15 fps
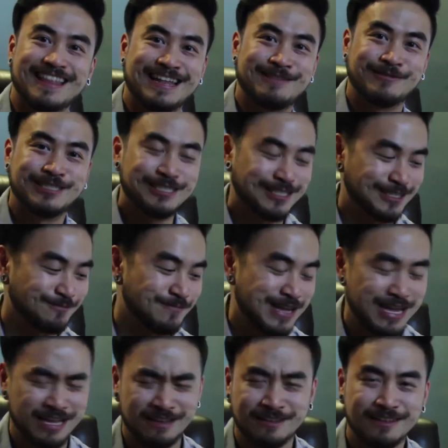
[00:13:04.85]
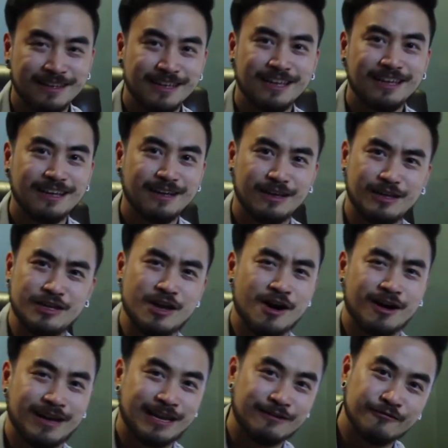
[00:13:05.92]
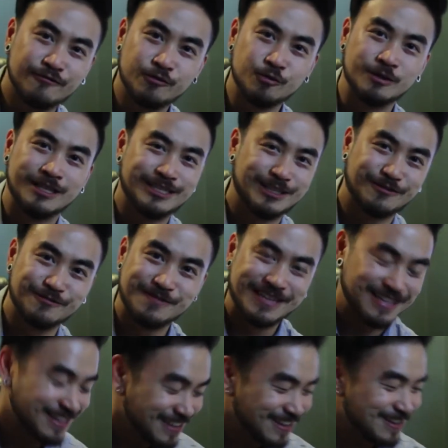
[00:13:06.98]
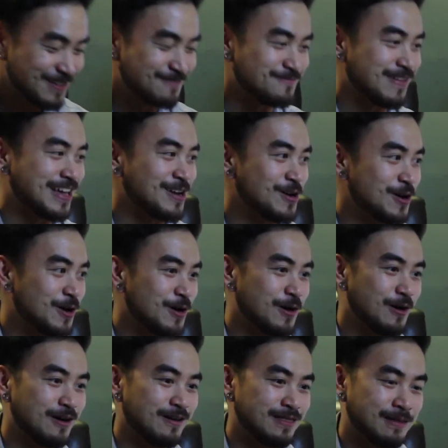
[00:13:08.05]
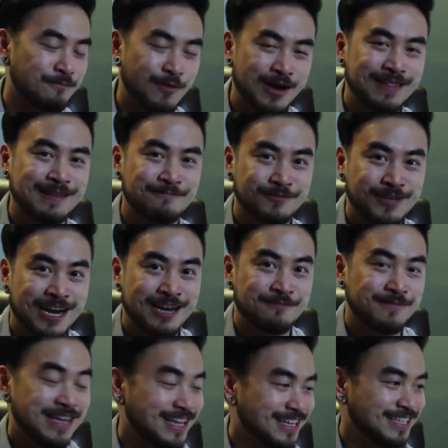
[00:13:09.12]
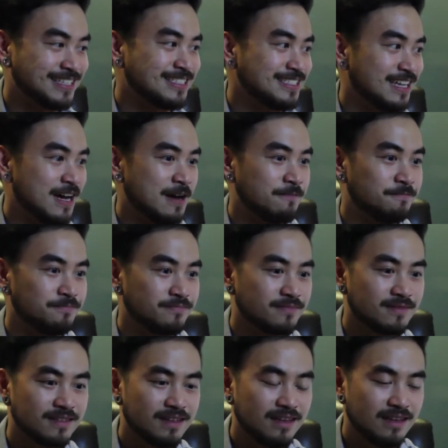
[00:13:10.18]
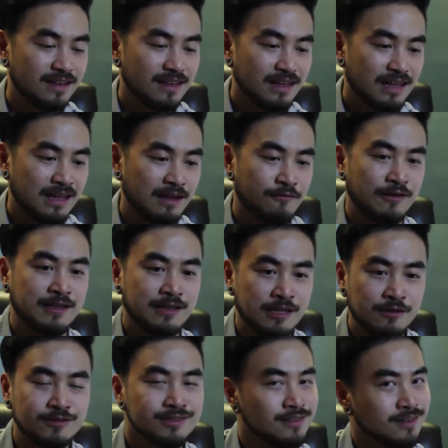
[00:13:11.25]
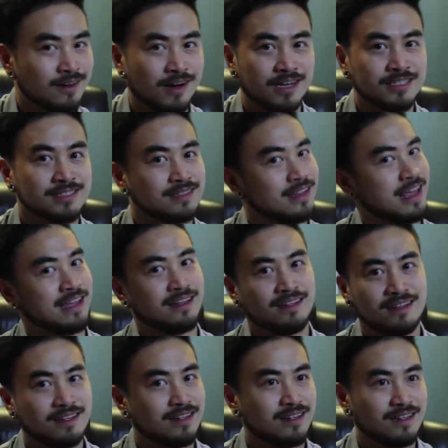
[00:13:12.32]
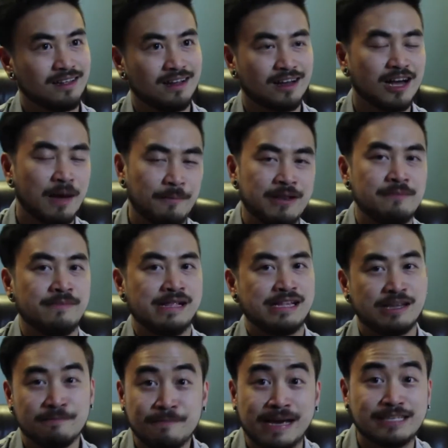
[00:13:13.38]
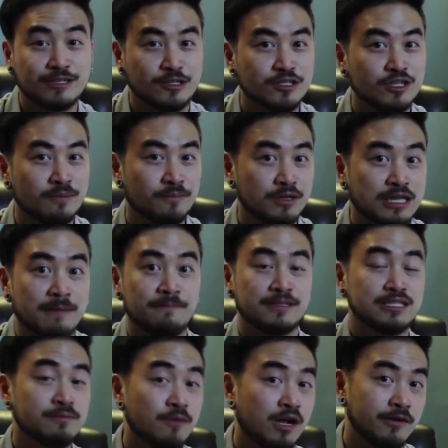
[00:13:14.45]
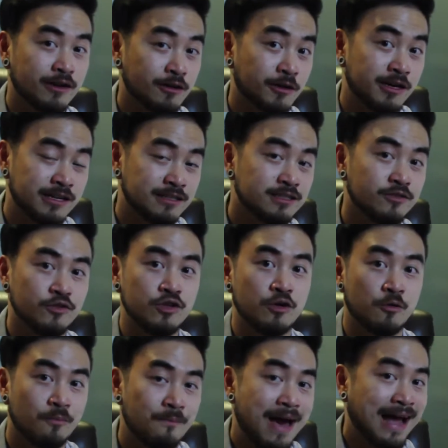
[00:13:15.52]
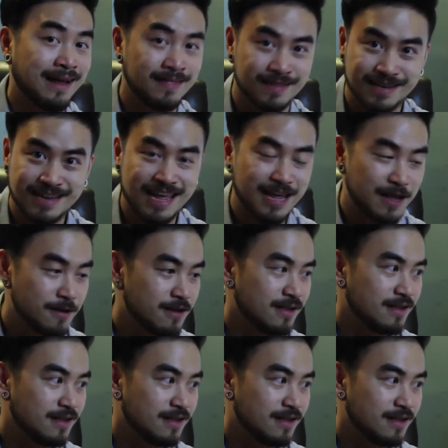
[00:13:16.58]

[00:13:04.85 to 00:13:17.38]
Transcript: that was just being young and foolish of me. Pero the point I'm trying to make is um, if it used to cost like a couple of million pesos to put up a small recording studio back in the day,